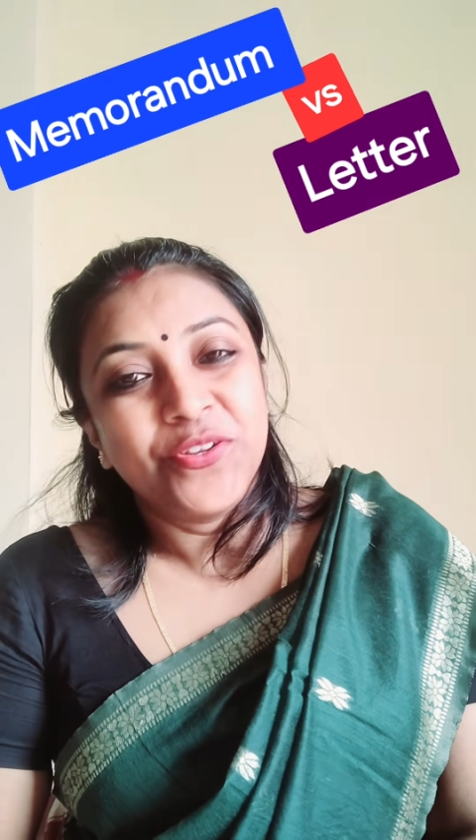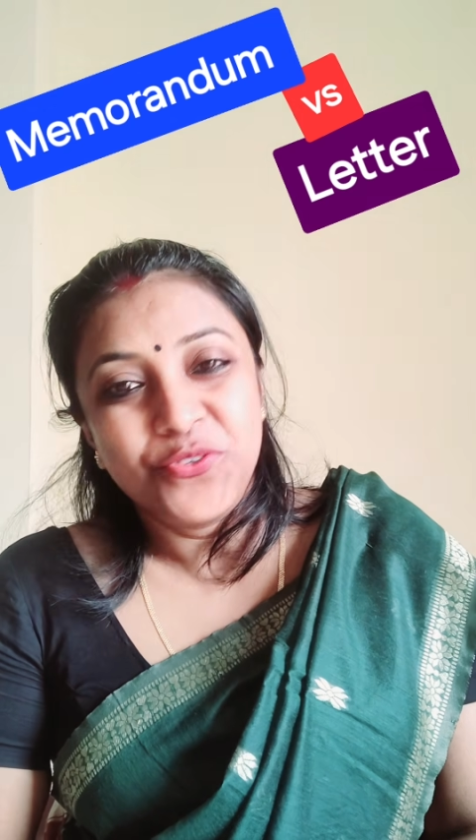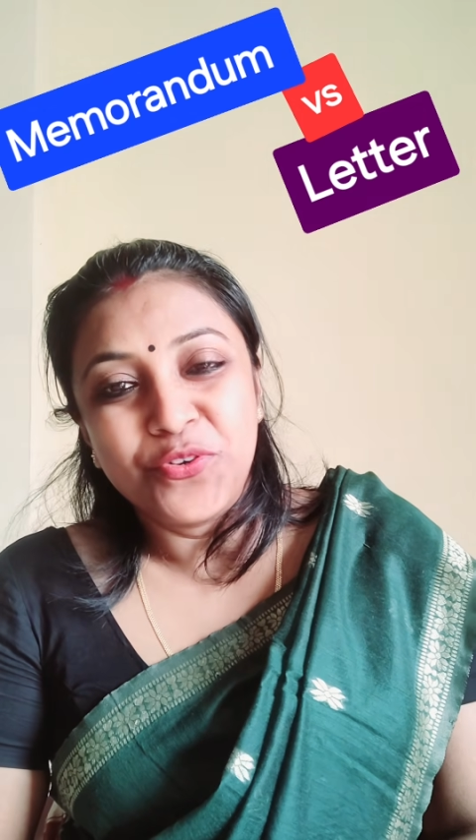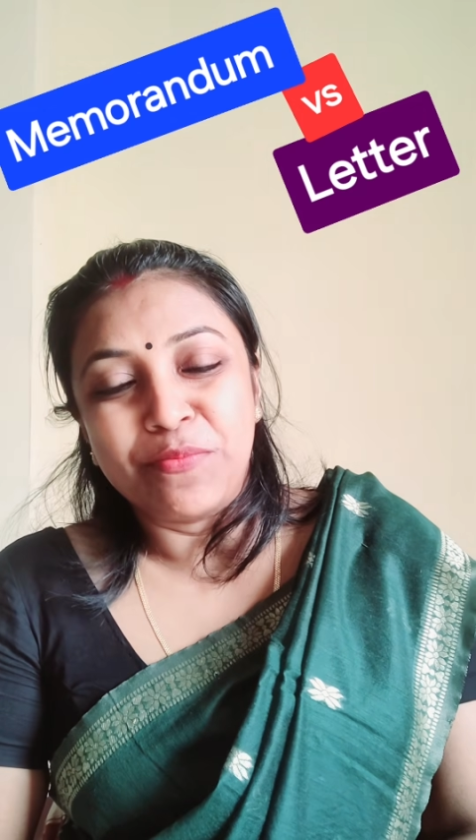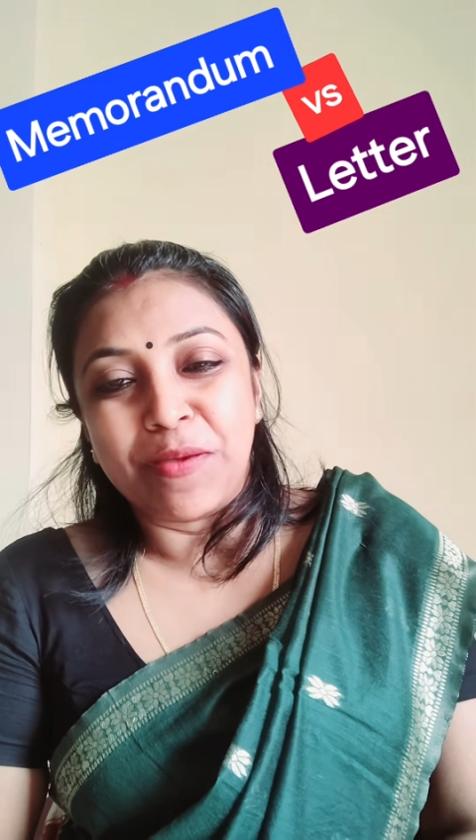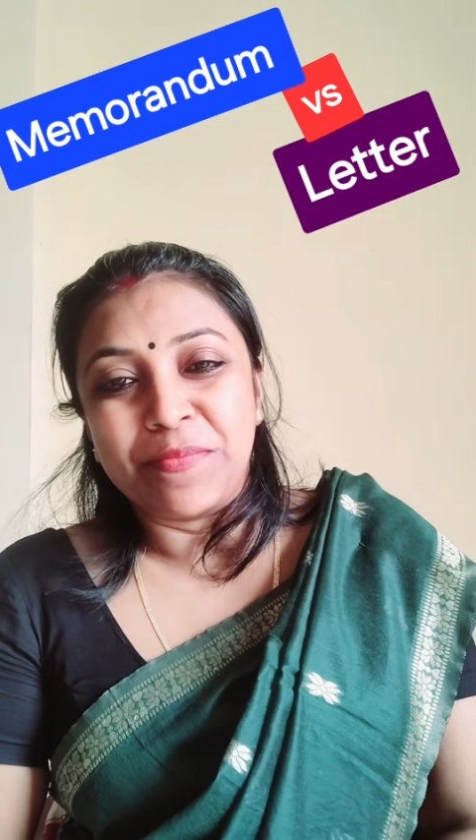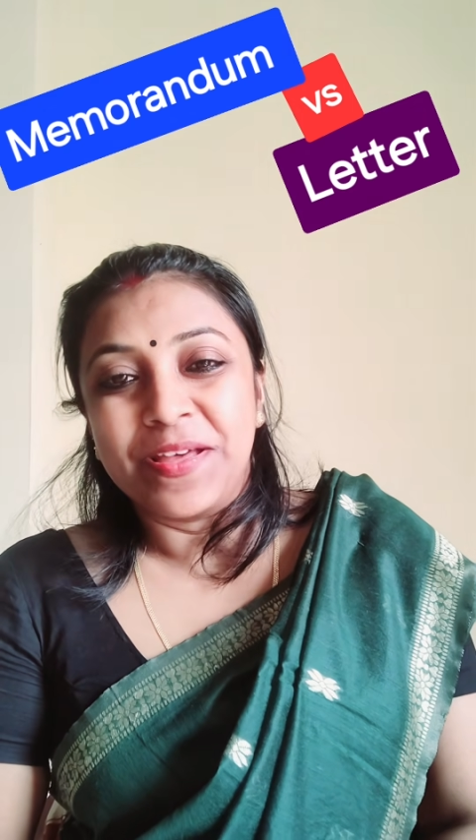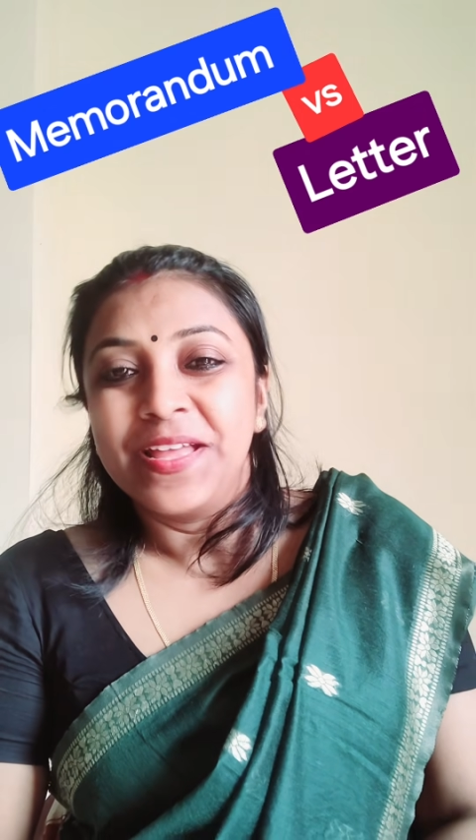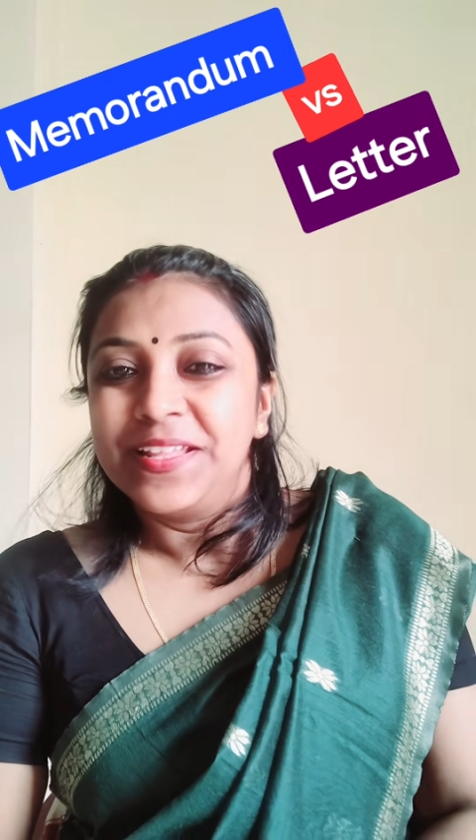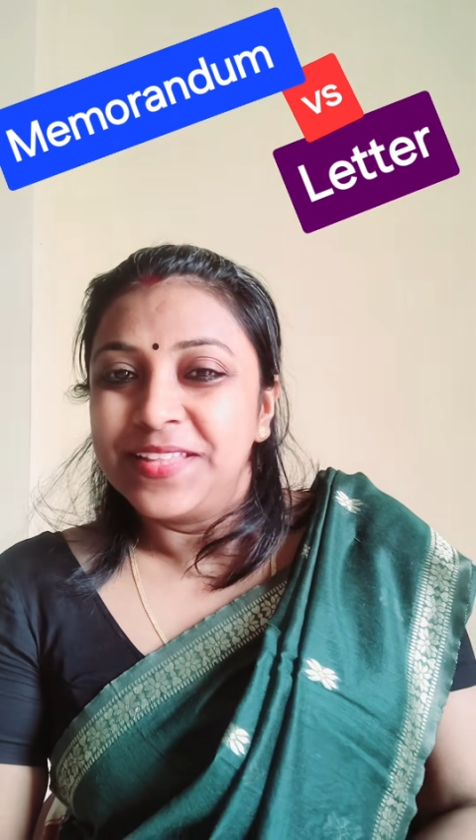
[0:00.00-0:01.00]
Do remember,
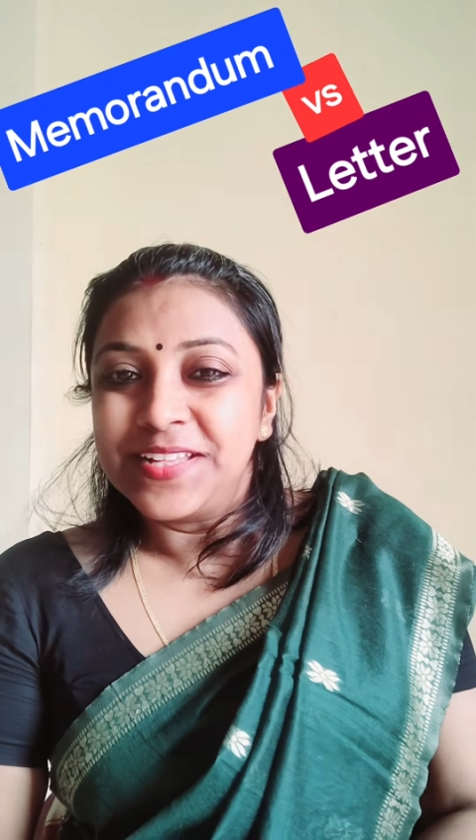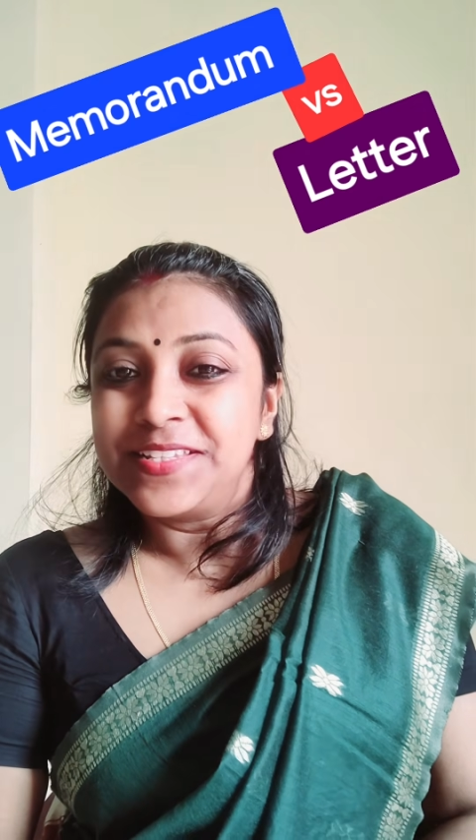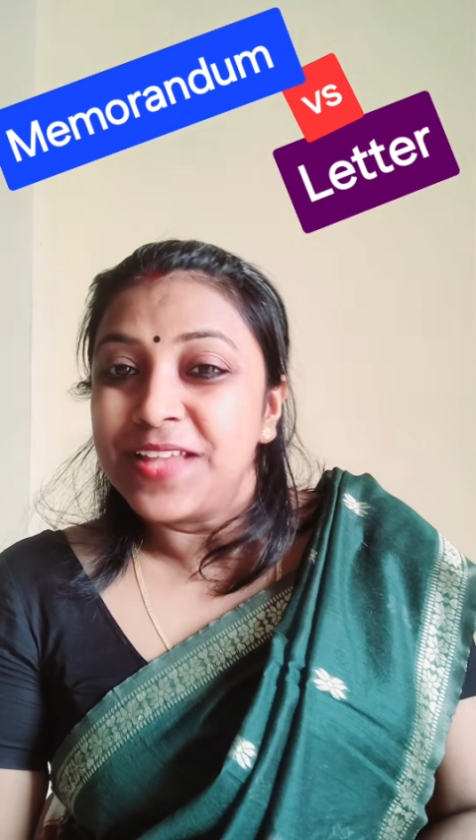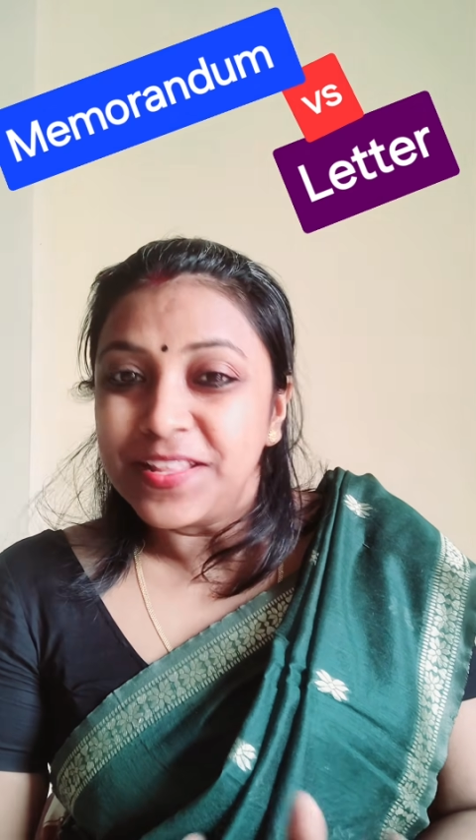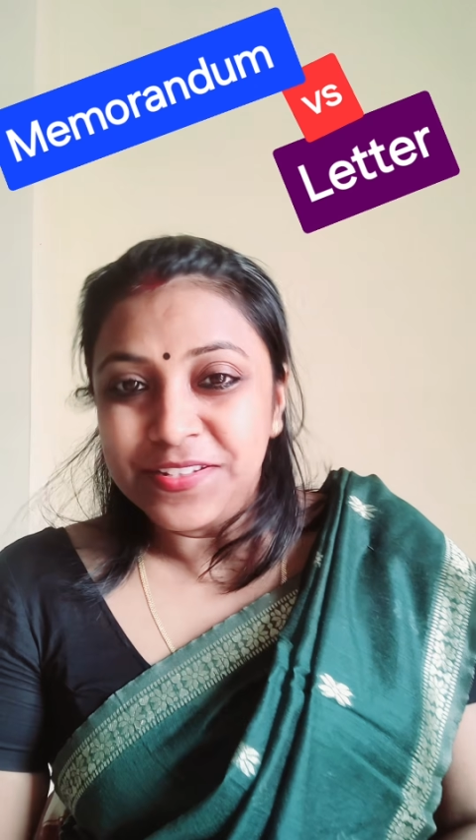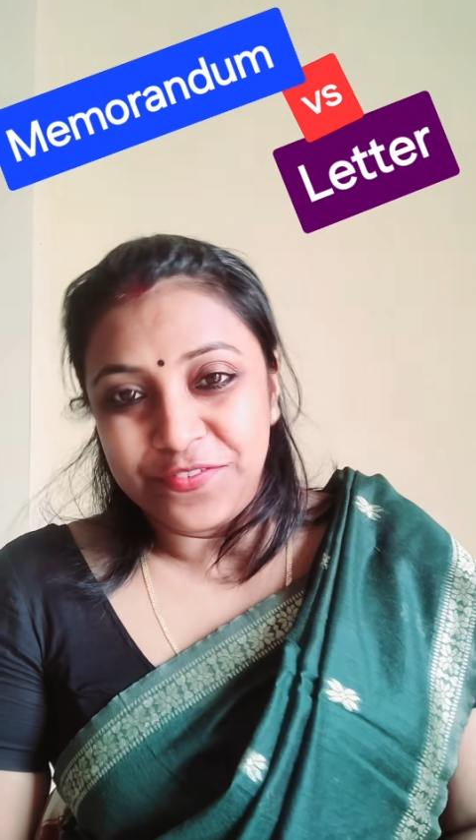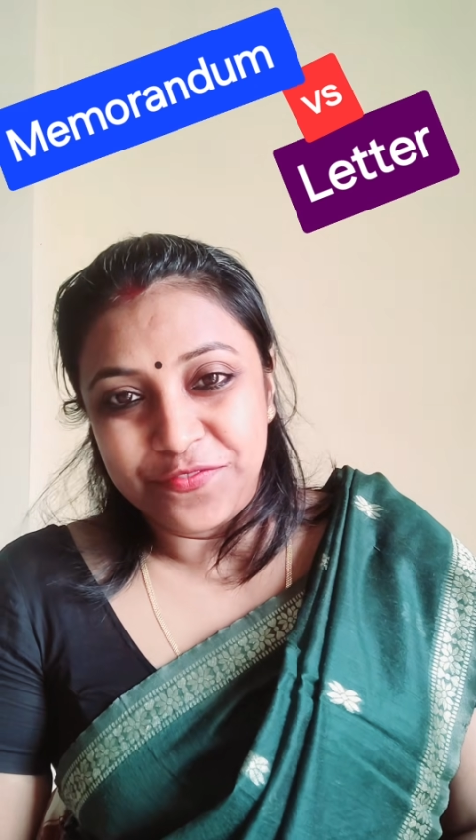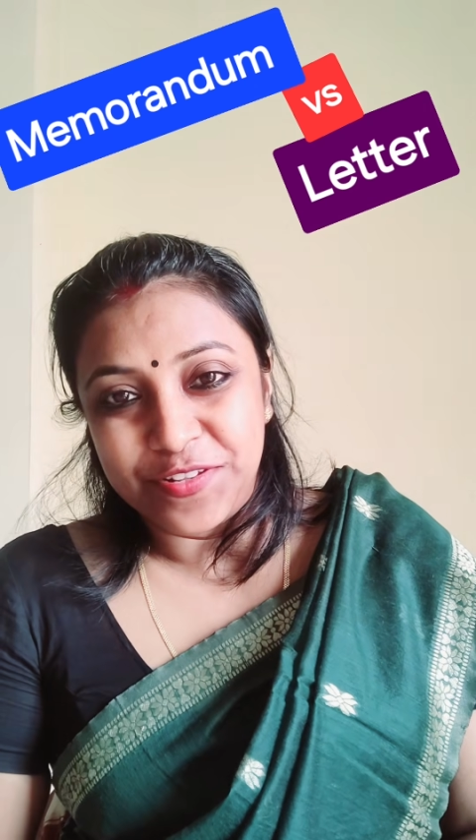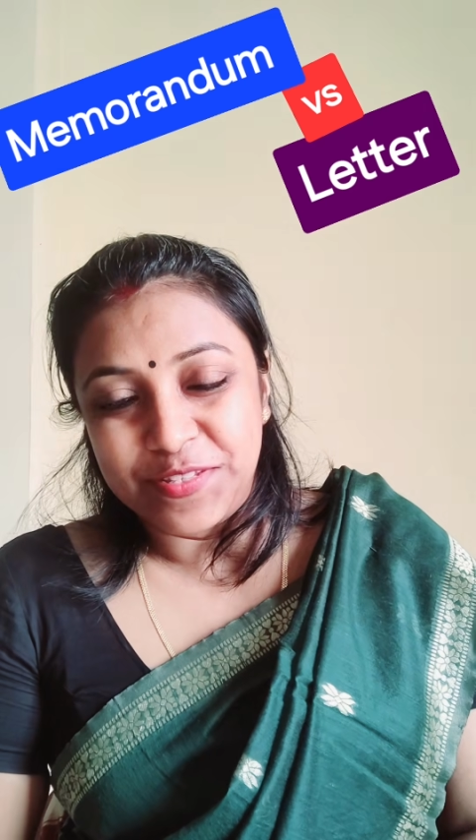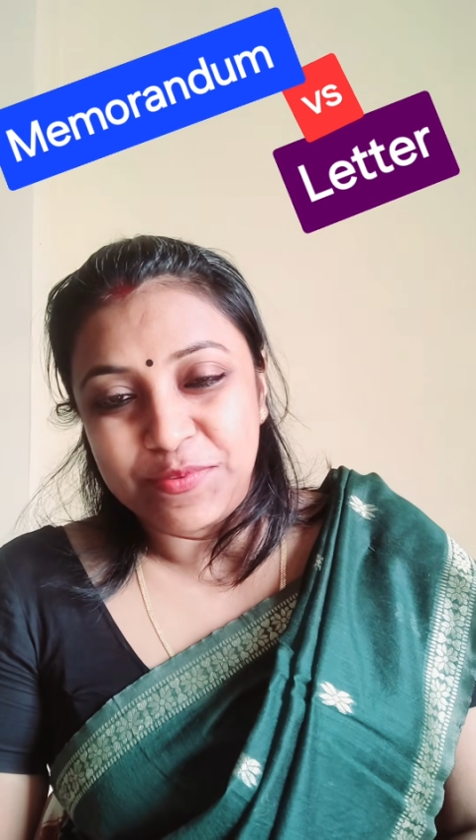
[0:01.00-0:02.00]
that's another difference